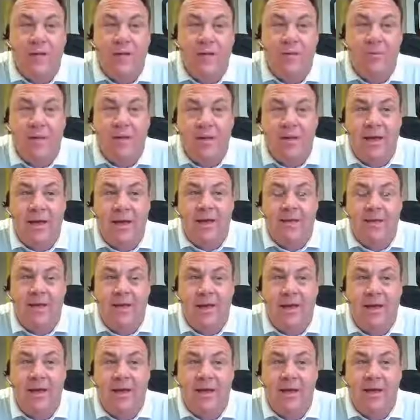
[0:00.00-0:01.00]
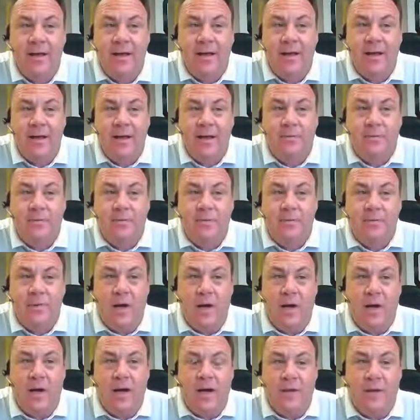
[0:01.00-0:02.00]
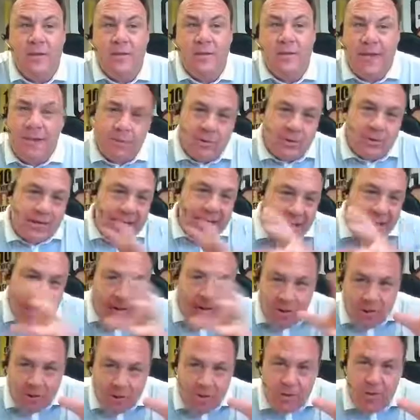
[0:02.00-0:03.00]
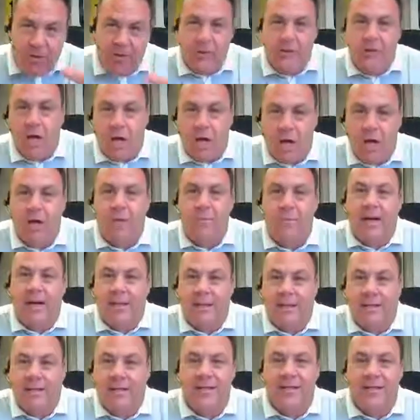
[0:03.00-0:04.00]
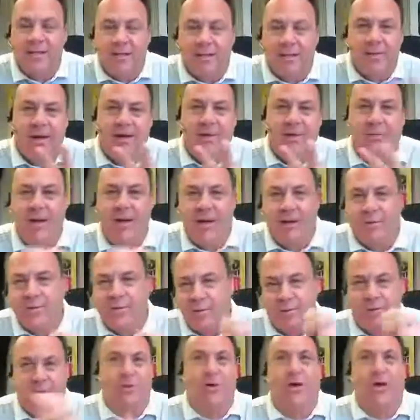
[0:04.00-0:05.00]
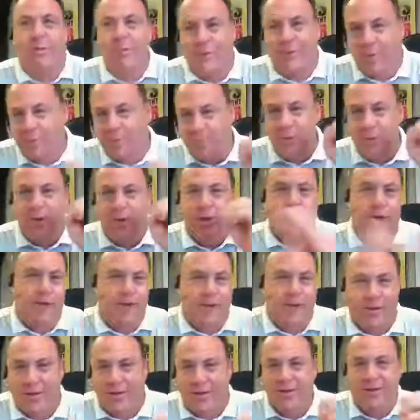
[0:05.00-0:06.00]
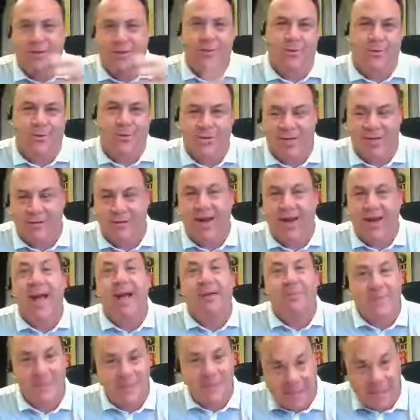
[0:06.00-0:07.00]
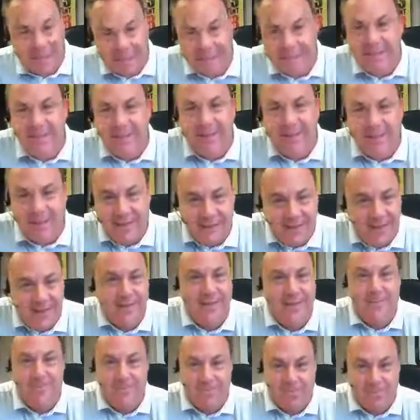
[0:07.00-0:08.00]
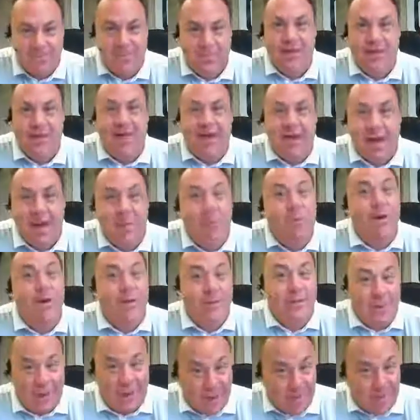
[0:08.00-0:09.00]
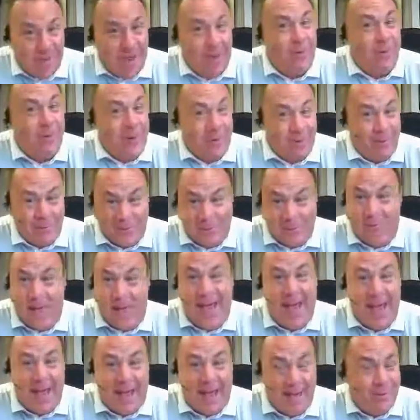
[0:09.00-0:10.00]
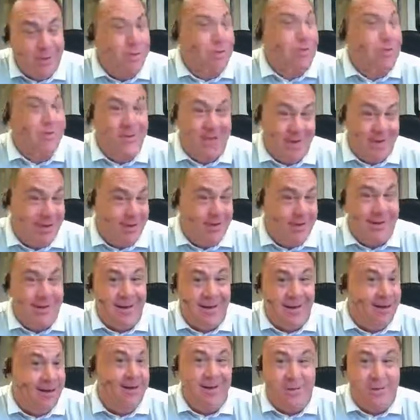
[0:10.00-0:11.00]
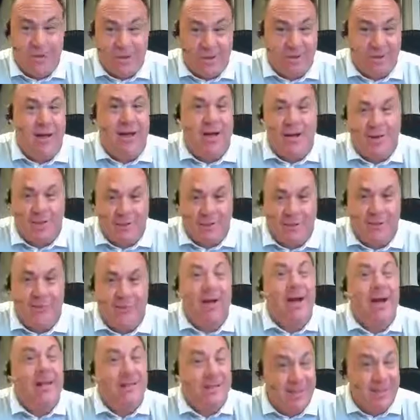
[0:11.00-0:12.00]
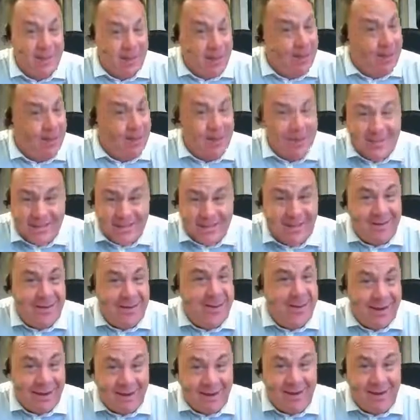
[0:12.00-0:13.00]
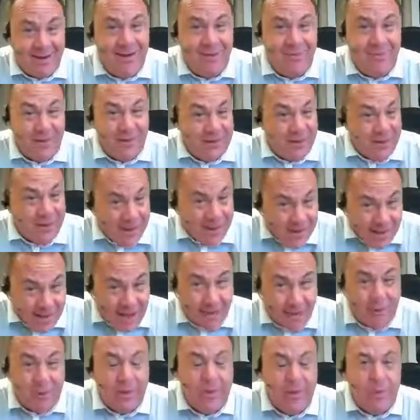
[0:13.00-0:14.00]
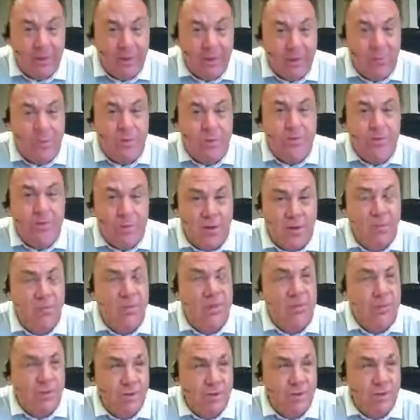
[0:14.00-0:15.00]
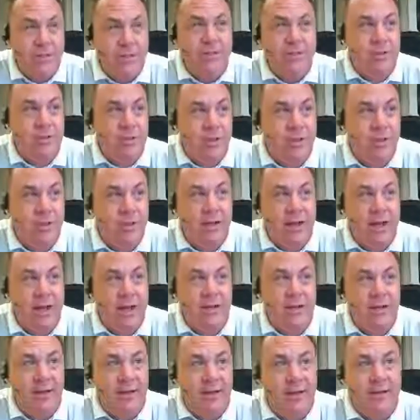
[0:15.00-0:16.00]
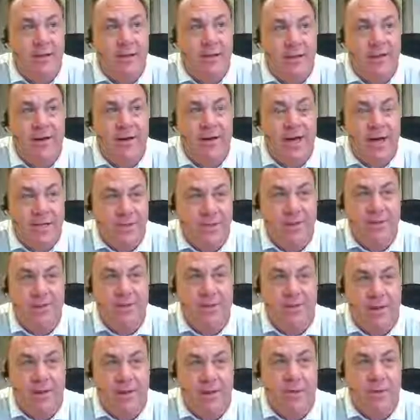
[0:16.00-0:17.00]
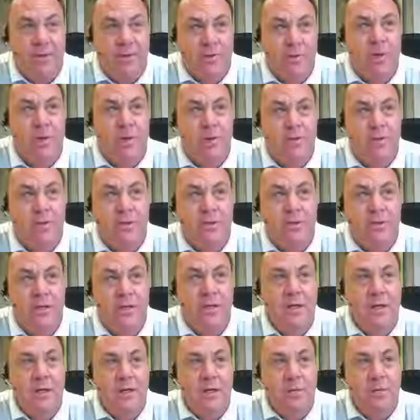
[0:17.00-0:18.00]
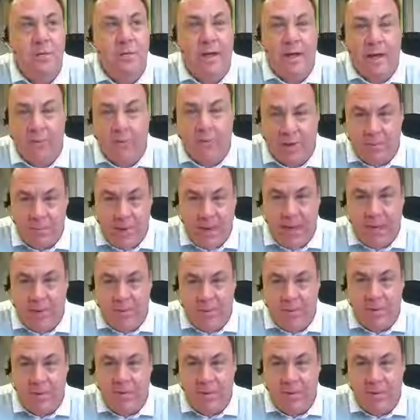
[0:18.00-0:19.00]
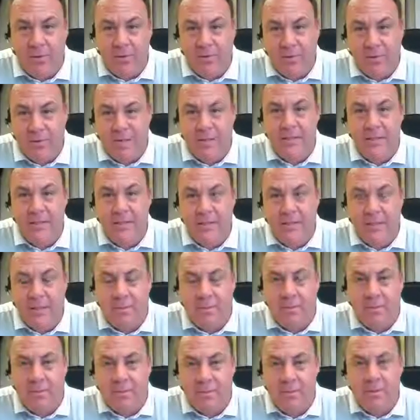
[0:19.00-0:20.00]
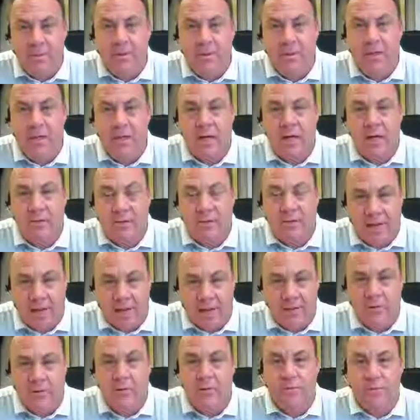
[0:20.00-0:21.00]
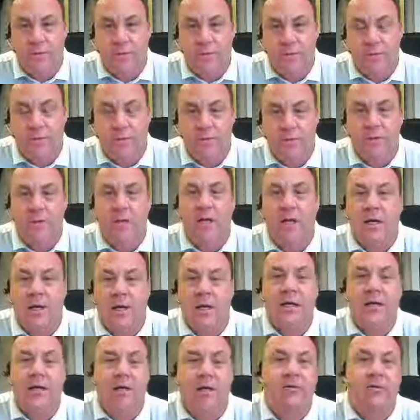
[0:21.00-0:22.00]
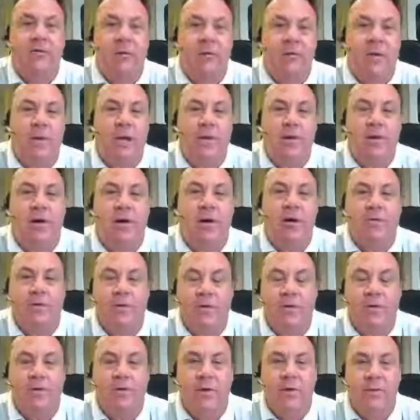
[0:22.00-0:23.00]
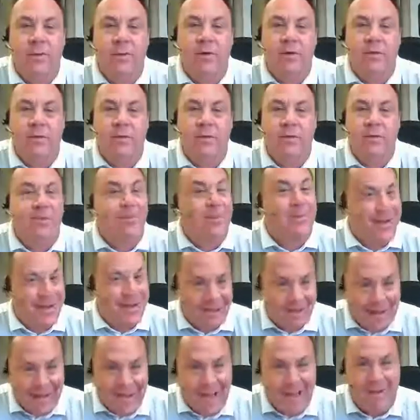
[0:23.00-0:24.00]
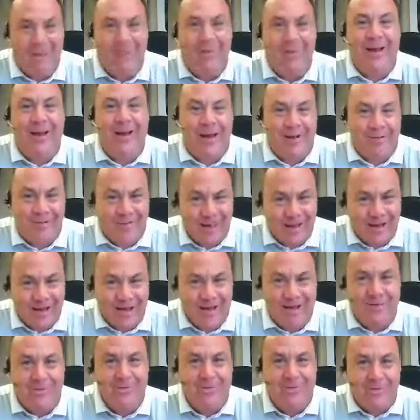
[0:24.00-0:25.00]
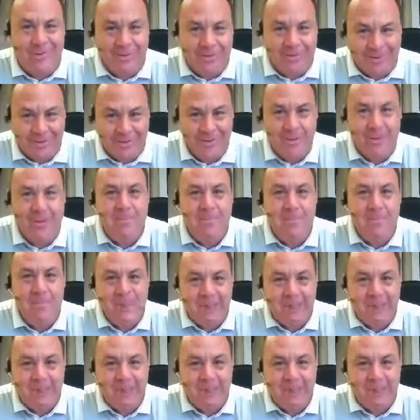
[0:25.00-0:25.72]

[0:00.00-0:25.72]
was telling me that, you know, I was able to get her to talk about this because everybody on the radio show wants to talk about their book and all this sort of stuff, right? I was like, listen, I want to talk about when it was bad. And she said, she tried to avoid. I said, no, listen, I'm not getting off it. I want to know your worst moment. And she started to get a little teary-eyed. She said, my worst moment was when I went bankrupt, both business and personal. My house was foreclosed on and I lived in my car for 3 months. I'm like, now we got a radio show.